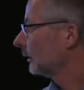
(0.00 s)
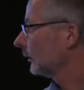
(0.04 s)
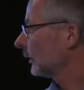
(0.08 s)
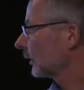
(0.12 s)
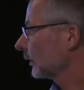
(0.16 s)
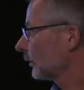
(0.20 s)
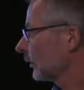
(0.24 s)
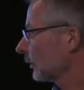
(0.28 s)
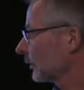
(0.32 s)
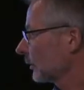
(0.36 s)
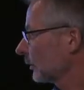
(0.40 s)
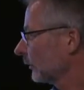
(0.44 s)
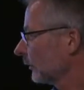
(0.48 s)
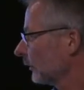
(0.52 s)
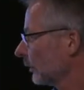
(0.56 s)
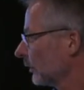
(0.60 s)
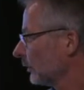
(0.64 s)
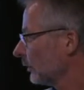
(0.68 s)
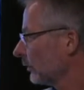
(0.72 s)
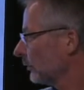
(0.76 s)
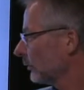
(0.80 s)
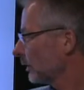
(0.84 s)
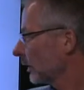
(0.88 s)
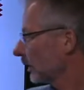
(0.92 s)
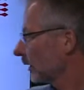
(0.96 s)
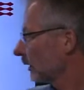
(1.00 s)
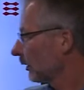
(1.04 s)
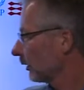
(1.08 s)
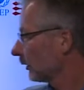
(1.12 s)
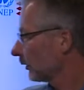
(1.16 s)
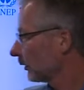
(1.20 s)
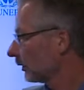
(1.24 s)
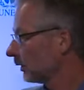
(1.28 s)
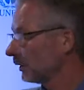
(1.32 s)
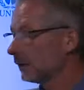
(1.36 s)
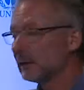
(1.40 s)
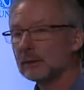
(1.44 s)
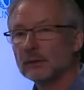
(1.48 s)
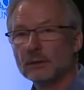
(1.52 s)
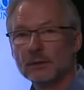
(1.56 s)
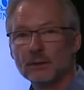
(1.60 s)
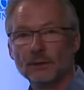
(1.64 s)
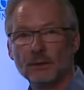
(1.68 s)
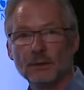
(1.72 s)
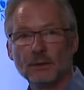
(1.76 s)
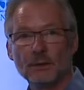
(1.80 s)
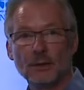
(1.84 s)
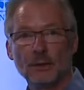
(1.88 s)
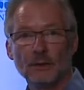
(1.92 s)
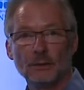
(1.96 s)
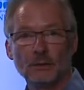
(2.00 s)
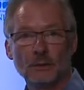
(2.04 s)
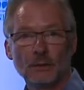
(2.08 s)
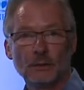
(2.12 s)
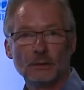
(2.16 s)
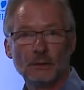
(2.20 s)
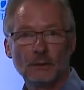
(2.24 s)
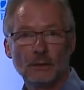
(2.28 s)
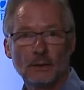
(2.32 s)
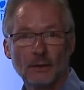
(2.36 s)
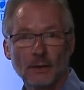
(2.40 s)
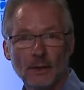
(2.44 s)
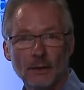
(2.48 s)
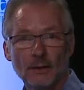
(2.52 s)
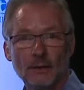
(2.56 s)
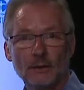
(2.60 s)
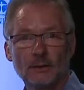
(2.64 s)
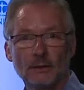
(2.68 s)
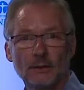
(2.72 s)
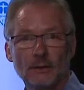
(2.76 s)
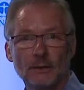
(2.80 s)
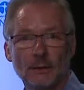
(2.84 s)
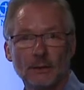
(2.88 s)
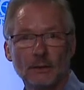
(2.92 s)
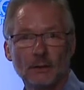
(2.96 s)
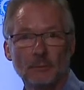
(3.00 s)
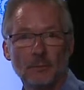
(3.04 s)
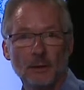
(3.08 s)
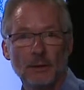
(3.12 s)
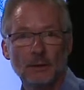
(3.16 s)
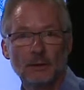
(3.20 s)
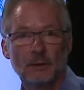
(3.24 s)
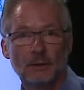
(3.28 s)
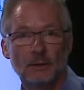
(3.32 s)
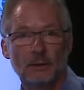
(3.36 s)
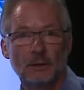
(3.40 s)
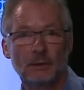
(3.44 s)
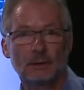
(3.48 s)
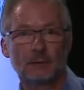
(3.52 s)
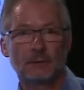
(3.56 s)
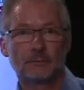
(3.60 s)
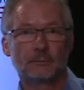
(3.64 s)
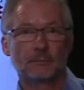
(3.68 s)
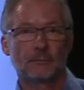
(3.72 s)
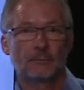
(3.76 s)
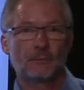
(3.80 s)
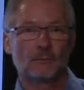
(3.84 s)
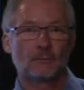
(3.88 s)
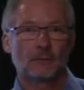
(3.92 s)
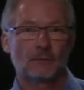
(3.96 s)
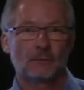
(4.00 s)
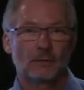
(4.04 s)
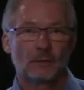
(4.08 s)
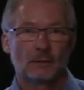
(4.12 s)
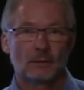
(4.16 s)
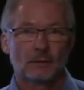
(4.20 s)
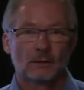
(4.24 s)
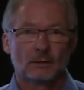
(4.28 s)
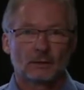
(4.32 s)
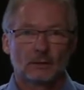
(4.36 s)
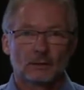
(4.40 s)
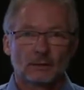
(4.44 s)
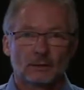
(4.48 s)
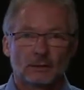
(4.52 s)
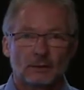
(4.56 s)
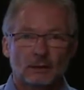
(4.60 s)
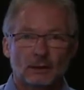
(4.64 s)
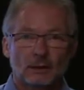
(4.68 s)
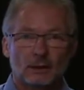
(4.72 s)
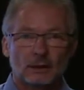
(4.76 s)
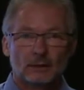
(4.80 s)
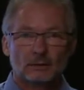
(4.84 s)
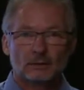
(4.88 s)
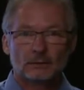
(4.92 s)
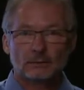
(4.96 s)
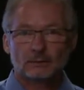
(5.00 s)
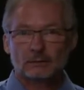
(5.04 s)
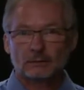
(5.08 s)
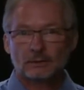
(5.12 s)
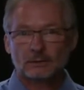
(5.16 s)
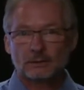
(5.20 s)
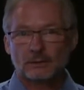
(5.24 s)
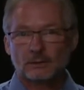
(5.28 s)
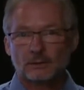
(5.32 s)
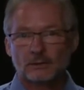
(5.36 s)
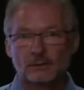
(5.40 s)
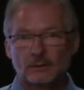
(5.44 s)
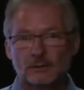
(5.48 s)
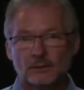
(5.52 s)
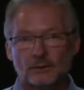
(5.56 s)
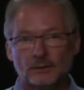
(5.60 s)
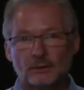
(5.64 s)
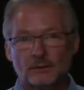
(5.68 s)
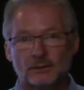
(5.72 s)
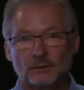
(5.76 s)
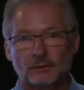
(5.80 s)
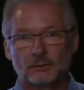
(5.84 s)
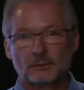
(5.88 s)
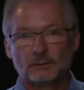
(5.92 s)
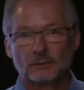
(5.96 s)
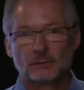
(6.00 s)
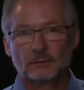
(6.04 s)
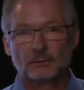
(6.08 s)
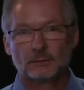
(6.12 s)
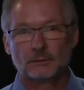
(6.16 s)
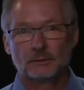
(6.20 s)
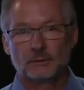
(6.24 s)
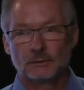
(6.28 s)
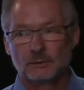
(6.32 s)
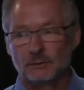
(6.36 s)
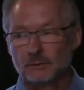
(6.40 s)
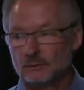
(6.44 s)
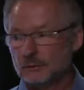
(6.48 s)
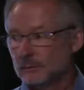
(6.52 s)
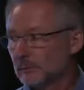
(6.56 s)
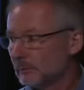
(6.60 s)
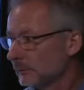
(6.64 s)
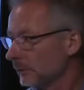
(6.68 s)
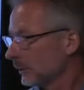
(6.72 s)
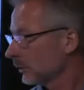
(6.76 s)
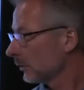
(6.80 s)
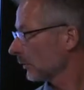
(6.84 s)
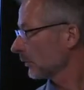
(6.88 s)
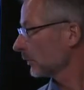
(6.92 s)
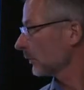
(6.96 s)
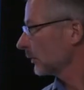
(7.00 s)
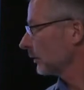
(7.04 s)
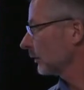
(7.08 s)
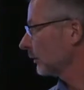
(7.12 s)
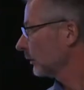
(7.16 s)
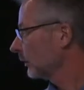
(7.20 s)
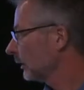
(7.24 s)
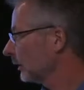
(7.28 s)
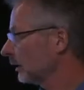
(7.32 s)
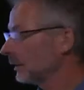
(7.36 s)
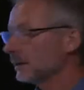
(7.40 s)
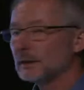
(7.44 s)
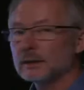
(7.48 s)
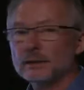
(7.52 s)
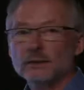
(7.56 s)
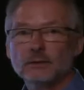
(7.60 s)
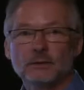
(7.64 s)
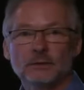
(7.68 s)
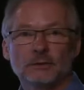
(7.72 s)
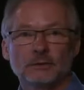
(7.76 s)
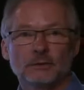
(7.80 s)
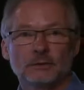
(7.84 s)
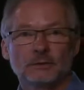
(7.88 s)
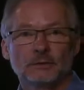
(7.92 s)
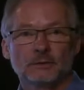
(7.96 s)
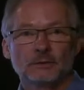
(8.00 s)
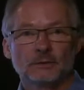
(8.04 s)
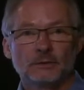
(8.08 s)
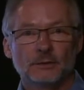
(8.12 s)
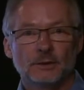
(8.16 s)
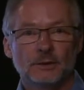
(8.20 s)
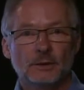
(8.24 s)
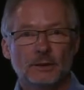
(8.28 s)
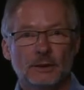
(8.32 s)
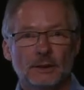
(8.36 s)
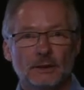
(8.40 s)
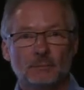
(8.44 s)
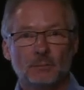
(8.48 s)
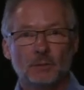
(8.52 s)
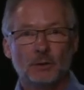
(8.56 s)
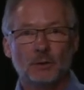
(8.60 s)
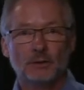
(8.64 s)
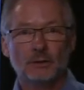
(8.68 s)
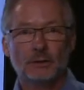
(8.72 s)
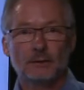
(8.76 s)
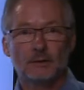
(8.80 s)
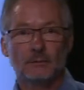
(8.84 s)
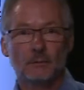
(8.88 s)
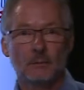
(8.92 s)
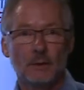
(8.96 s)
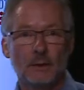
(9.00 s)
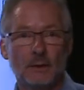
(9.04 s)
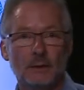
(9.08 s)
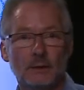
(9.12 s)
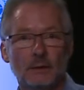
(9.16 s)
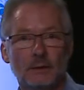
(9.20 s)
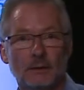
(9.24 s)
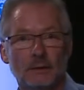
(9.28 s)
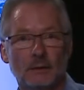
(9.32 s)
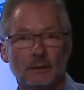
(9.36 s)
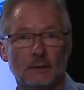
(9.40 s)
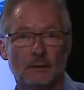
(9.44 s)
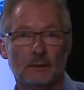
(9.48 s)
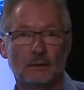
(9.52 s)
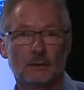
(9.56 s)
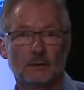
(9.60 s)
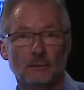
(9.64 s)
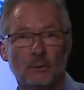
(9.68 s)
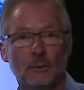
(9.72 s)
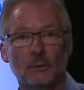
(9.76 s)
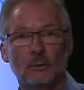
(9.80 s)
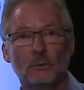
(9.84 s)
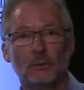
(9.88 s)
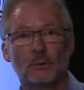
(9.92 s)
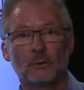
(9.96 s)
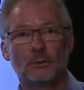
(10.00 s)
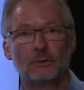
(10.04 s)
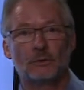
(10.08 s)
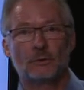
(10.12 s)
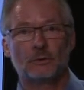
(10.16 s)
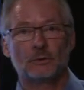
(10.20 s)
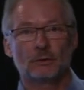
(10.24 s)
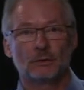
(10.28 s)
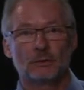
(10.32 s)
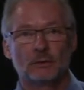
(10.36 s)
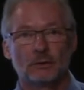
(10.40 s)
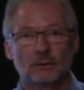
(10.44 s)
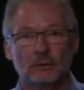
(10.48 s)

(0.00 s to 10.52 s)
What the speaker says: The cost of the new technology is in general higher than the baseline. And this is because in this TNA project we focus